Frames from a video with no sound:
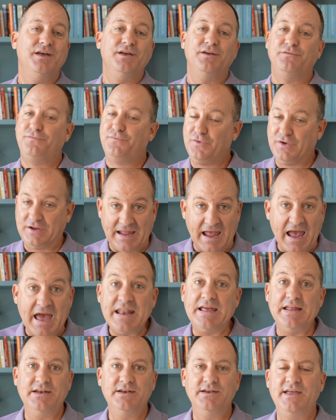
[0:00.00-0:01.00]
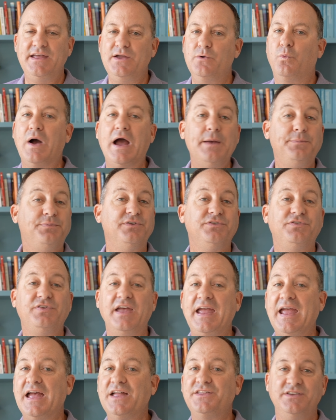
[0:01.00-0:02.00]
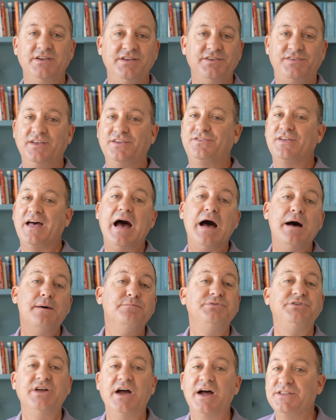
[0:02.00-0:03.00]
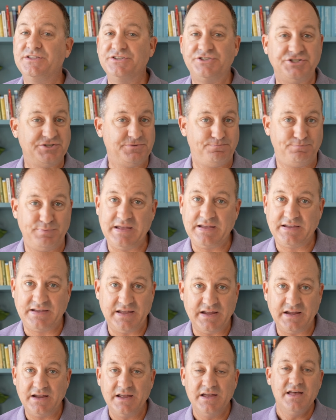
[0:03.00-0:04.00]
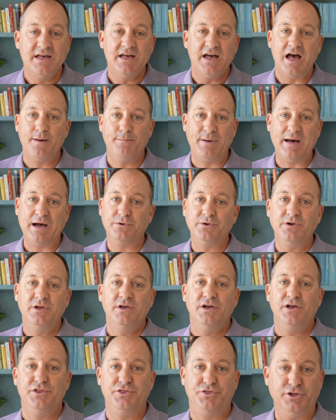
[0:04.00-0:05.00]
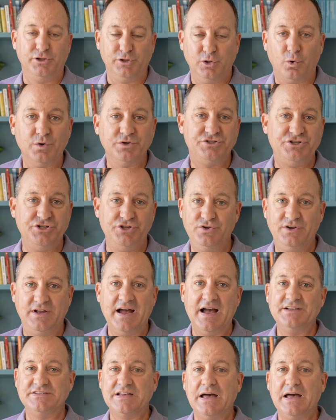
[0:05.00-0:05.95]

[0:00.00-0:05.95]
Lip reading: Forget it. He wipes his hands and he says, I'm done speaking about the Lord to you guys.